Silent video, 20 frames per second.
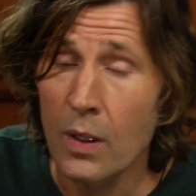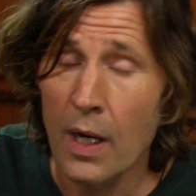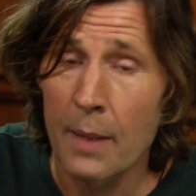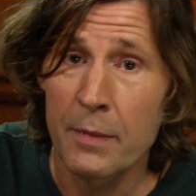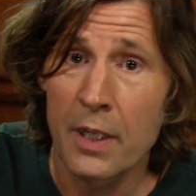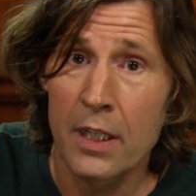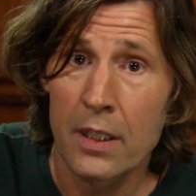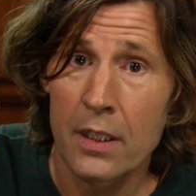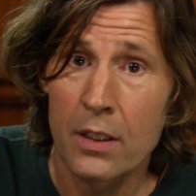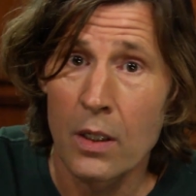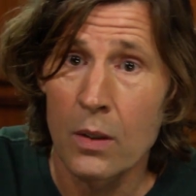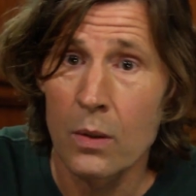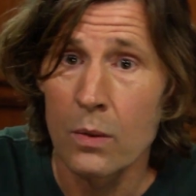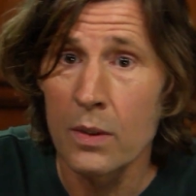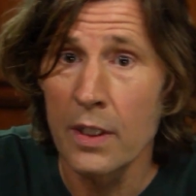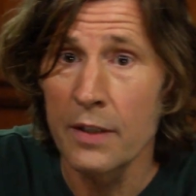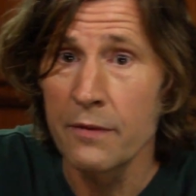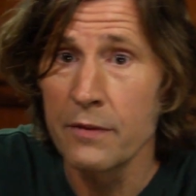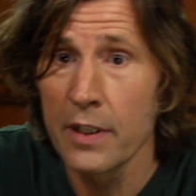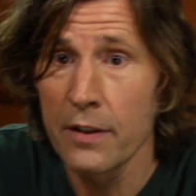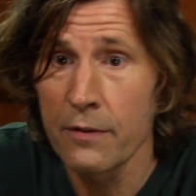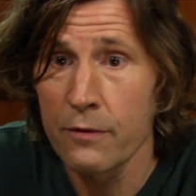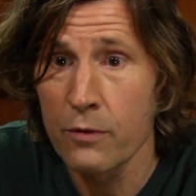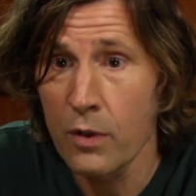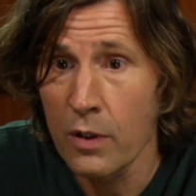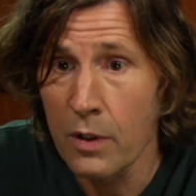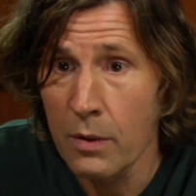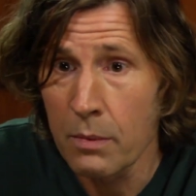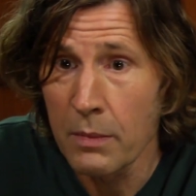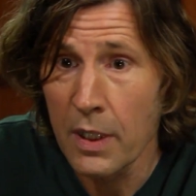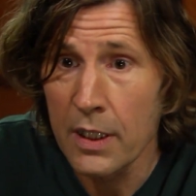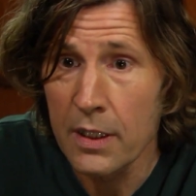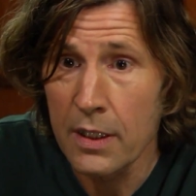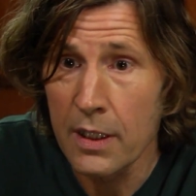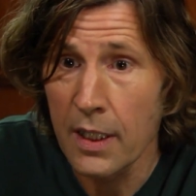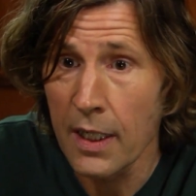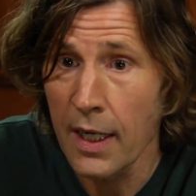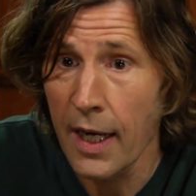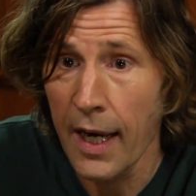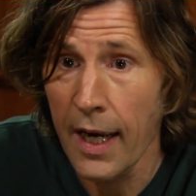I'm going to go live there for a
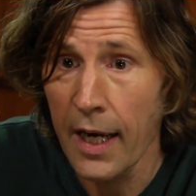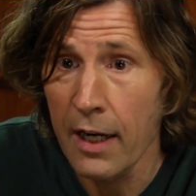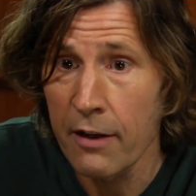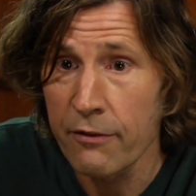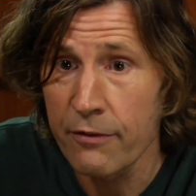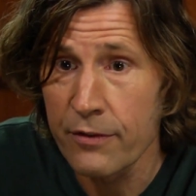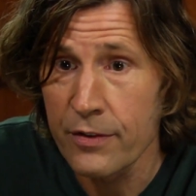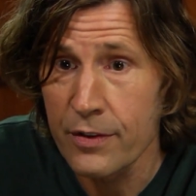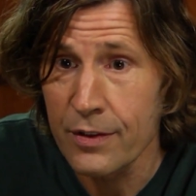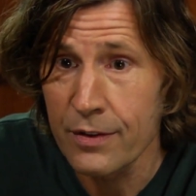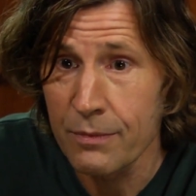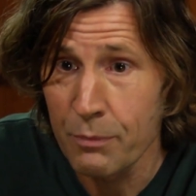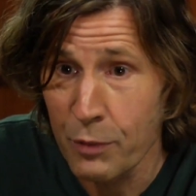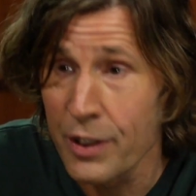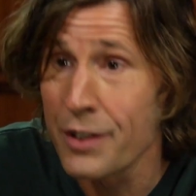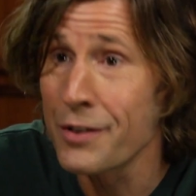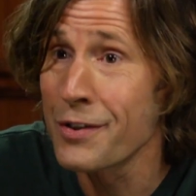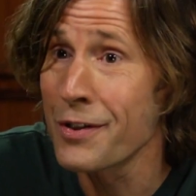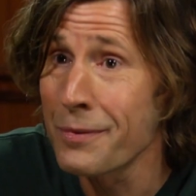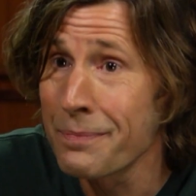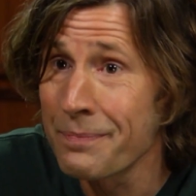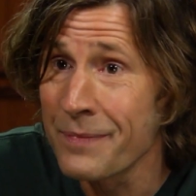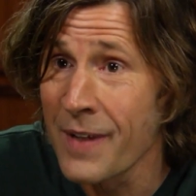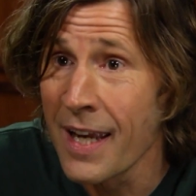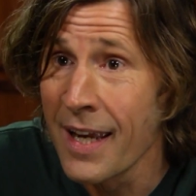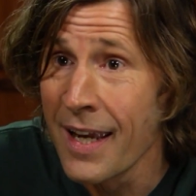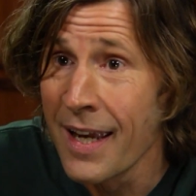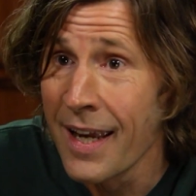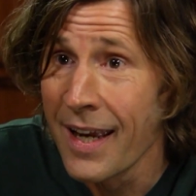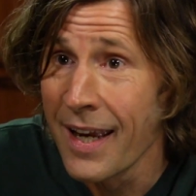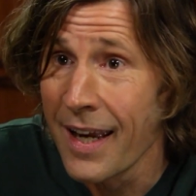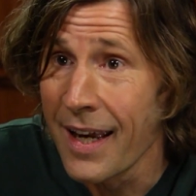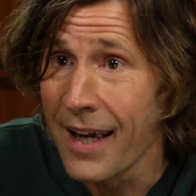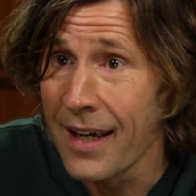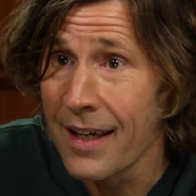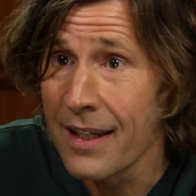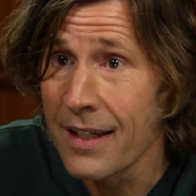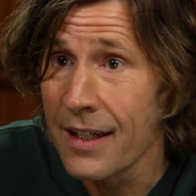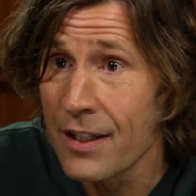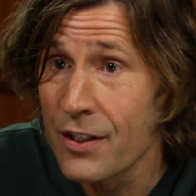month and a half pretty soon.
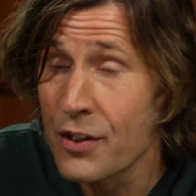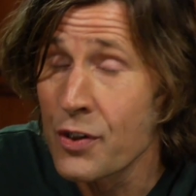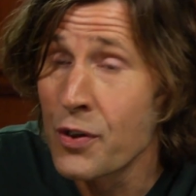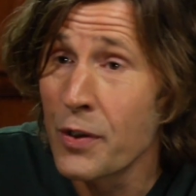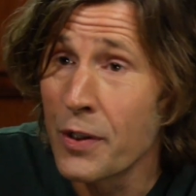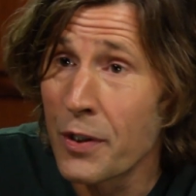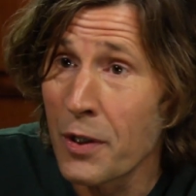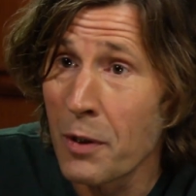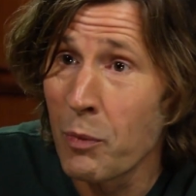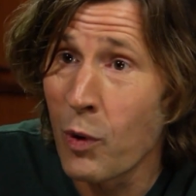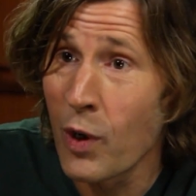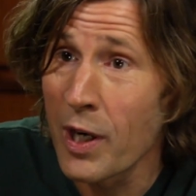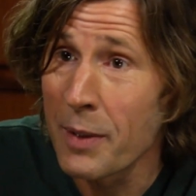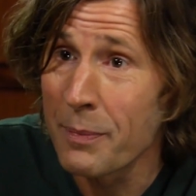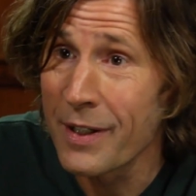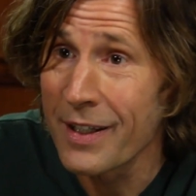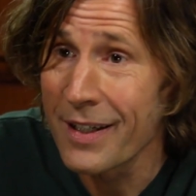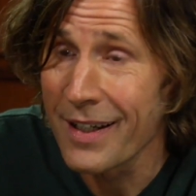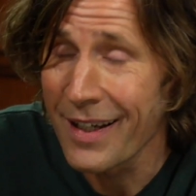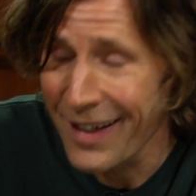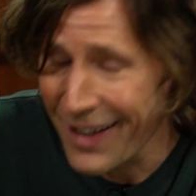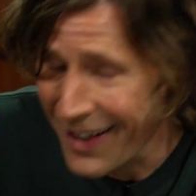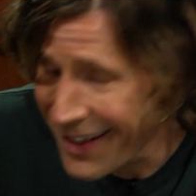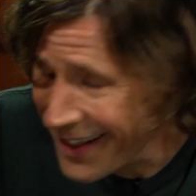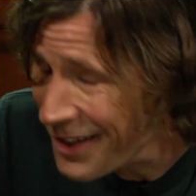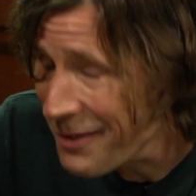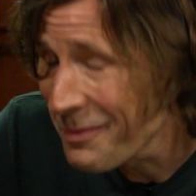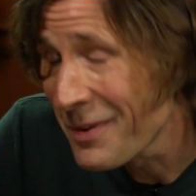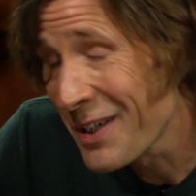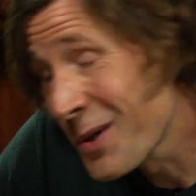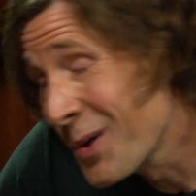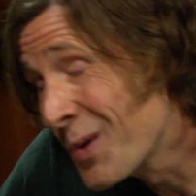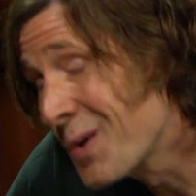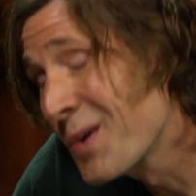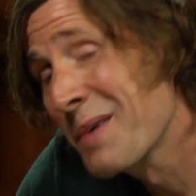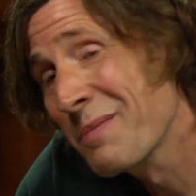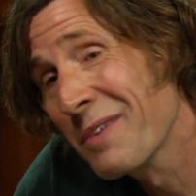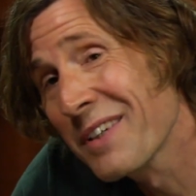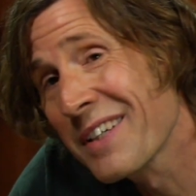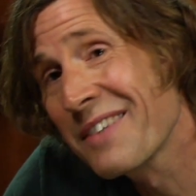And it's a two-year appointment, and it'll be
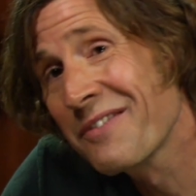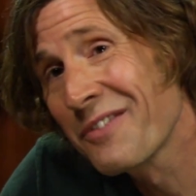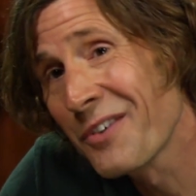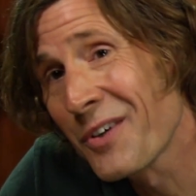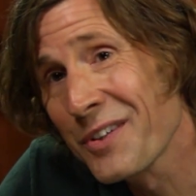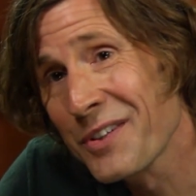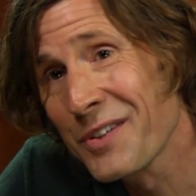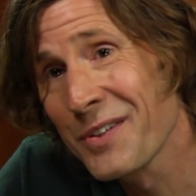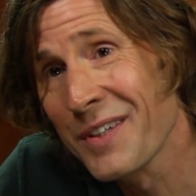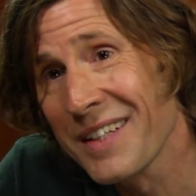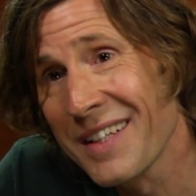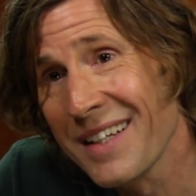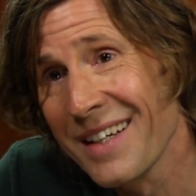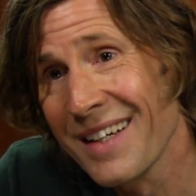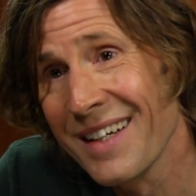cool. I'm looking forward to it. That is